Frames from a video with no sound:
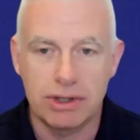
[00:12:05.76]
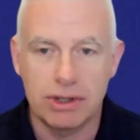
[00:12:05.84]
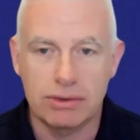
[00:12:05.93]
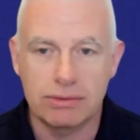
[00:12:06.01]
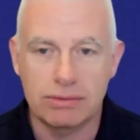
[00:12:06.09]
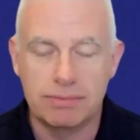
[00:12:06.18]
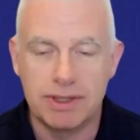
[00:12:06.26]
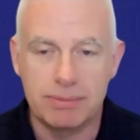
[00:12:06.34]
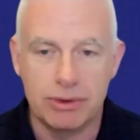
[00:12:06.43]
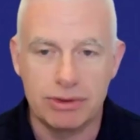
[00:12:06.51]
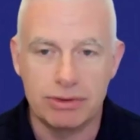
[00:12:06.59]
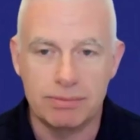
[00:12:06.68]
their own,
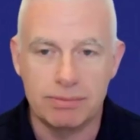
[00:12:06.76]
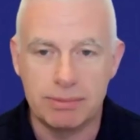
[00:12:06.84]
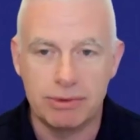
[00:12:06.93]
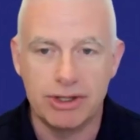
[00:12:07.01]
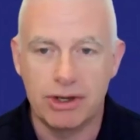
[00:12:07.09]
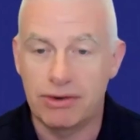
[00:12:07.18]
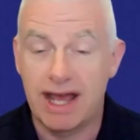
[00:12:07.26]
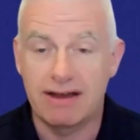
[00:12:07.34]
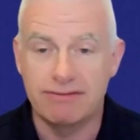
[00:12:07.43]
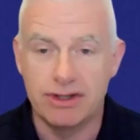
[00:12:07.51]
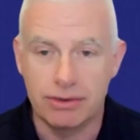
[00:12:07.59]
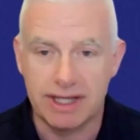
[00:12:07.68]
people
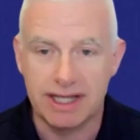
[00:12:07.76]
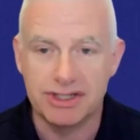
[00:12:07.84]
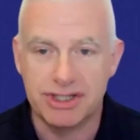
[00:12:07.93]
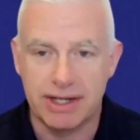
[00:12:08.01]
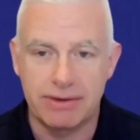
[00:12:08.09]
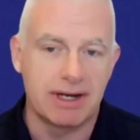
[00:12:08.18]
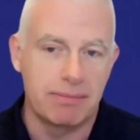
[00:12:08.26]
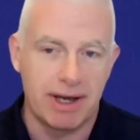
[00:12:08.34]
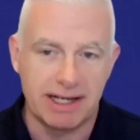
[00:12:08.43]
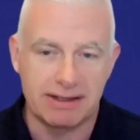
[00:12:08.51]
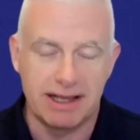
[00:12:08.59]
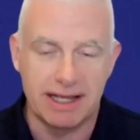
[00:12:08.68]
don't get generated
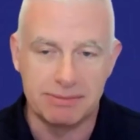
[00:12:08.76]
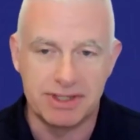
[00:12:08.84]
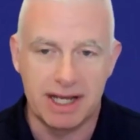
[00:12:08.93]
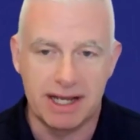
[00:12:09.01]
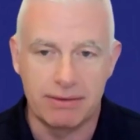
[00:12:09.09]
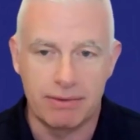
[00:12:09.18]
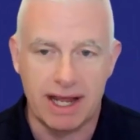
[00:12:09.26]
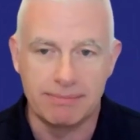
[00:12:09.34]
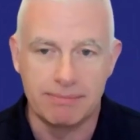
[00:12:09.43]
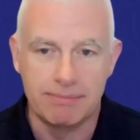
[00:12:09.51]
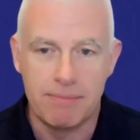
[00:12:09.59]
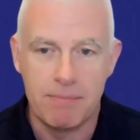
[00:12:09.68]
by claims data,
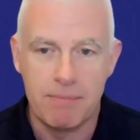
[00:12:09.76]
right?